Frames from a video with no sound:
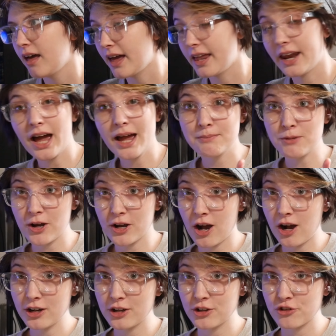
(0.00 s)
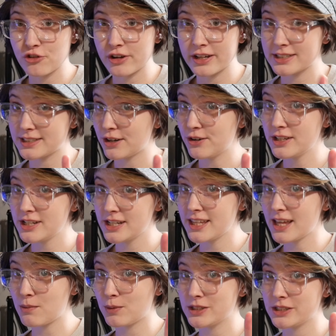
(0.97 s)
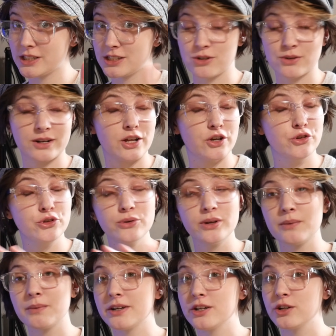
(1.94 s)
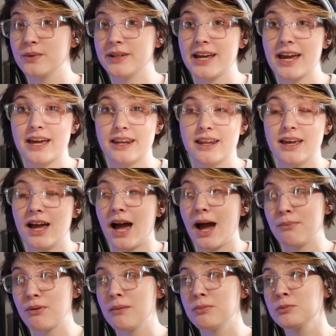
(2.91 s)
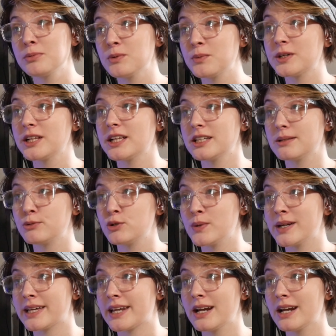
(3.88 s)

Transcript: And I am not con trained because I already did that once this year and I do not want to do it again. I probably will end up doing it